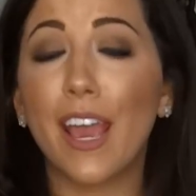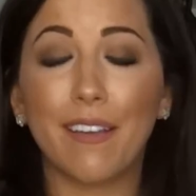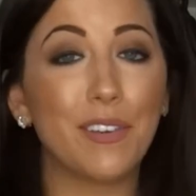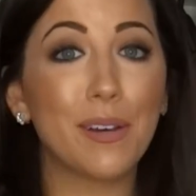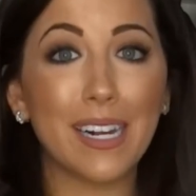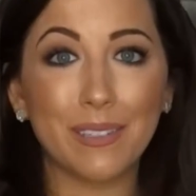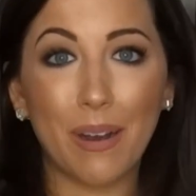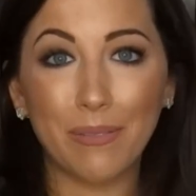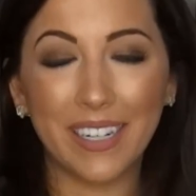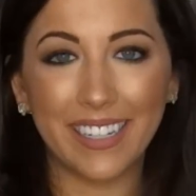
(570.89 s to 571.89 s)
If you guys
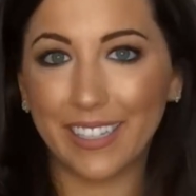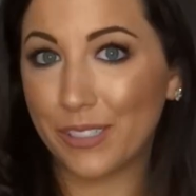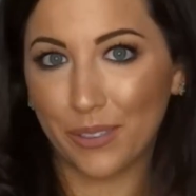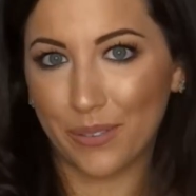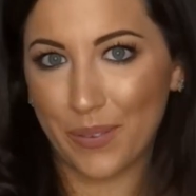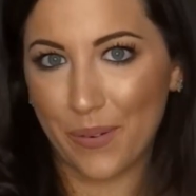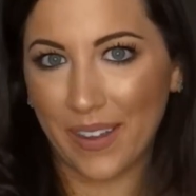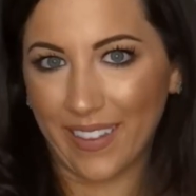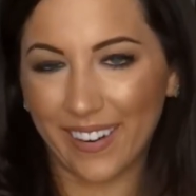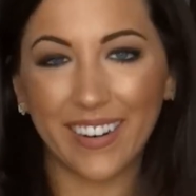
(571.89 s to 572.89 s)
want me to like do a review
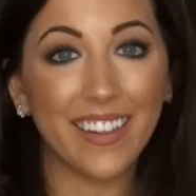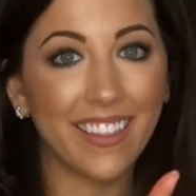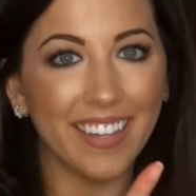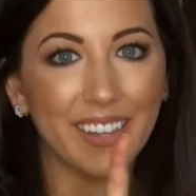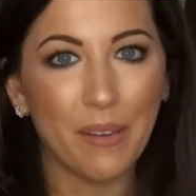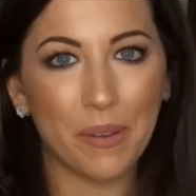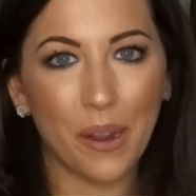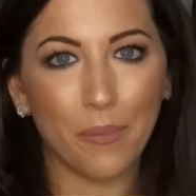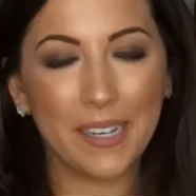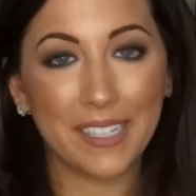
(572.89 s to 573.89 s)
on that or anything, let me
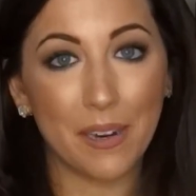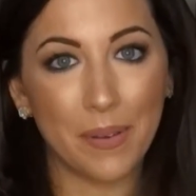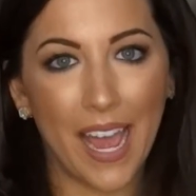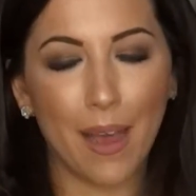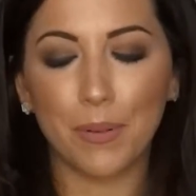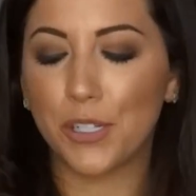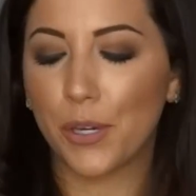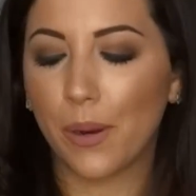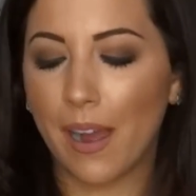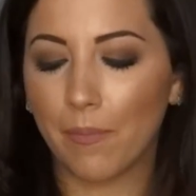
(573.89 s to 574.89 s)
know because I'd be happy
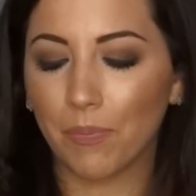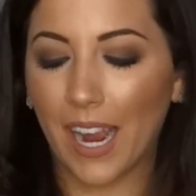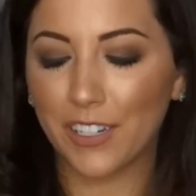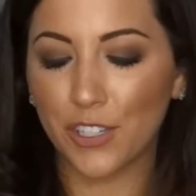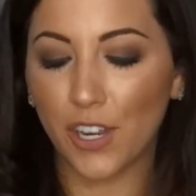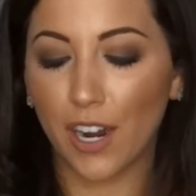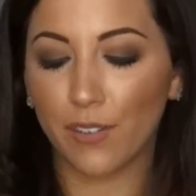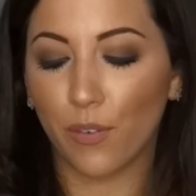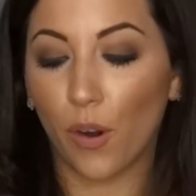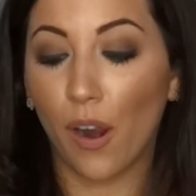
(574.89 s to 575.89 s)
to. I just got
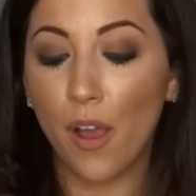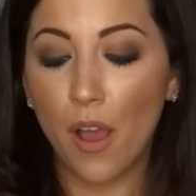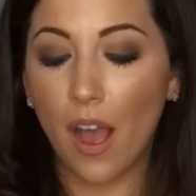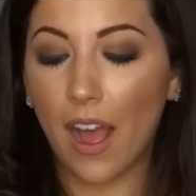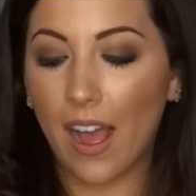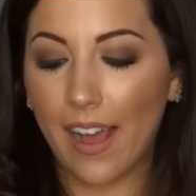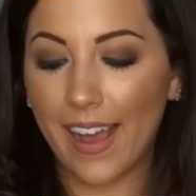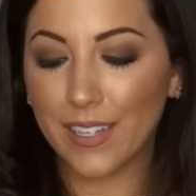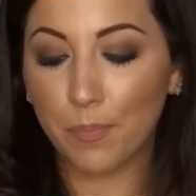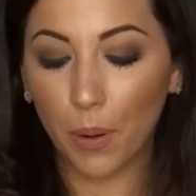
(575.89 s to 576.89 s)
it for
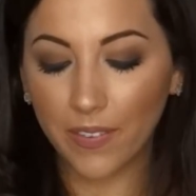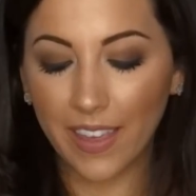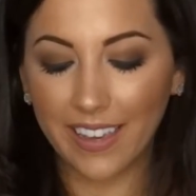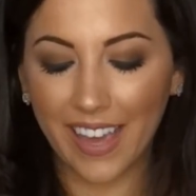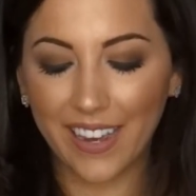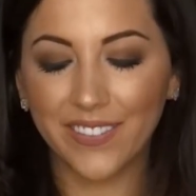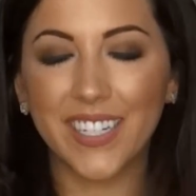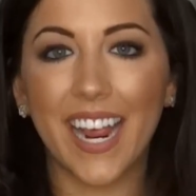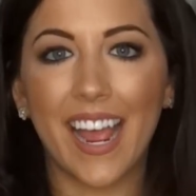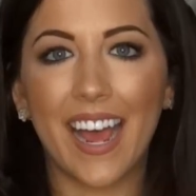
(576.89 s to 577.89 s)
as a birthday
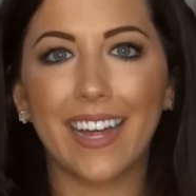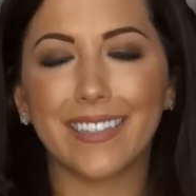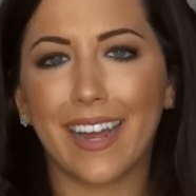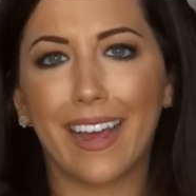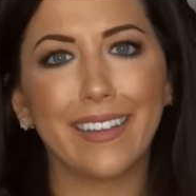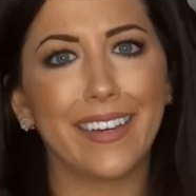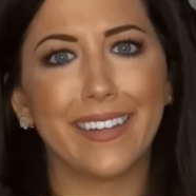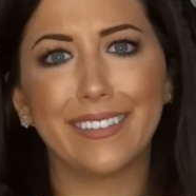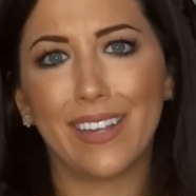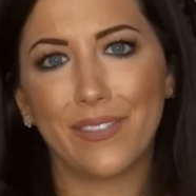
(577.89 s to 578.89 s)
gift, and I
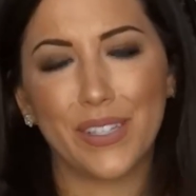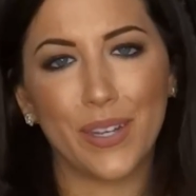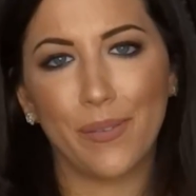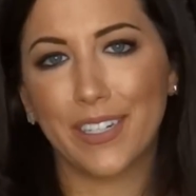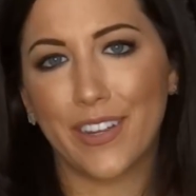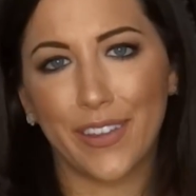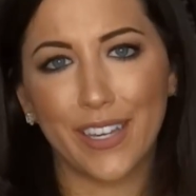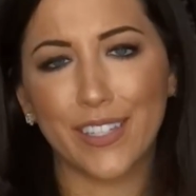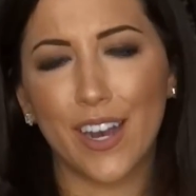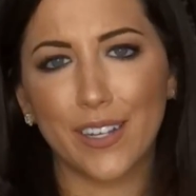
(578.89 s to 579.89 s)
like love it so much. I
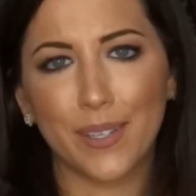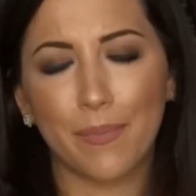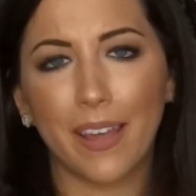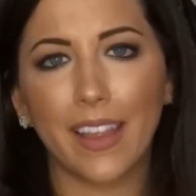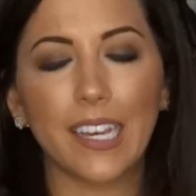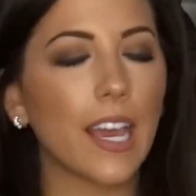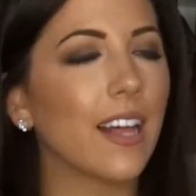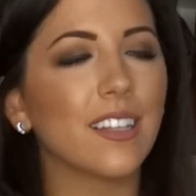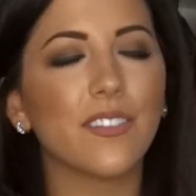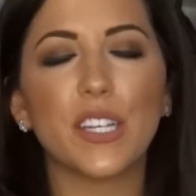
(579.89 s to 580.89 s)
think it's awesome. It like
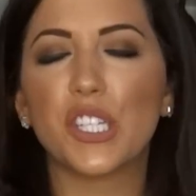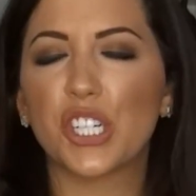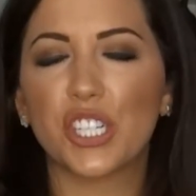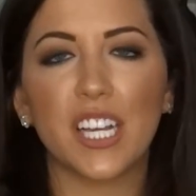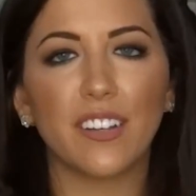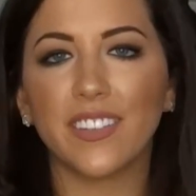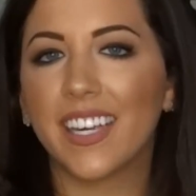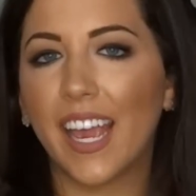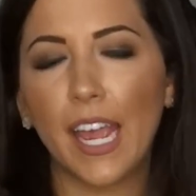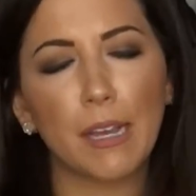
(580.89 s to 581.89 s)
elevates your selfie
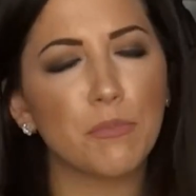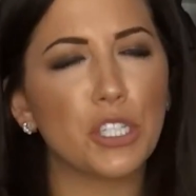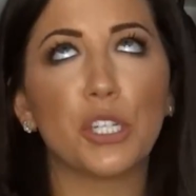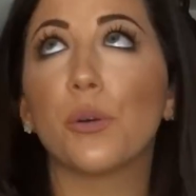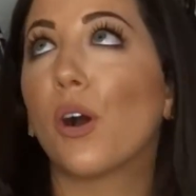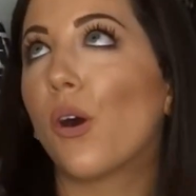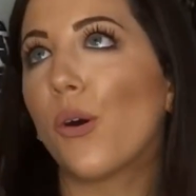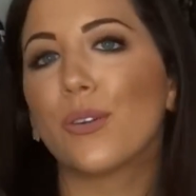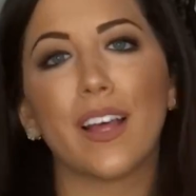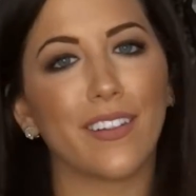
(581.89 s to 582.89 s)
game to a
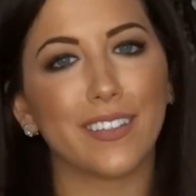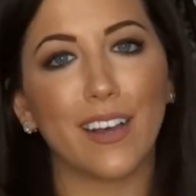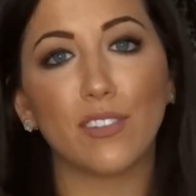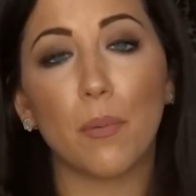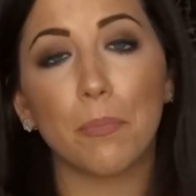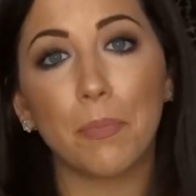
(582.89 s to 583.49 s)
whole nother level.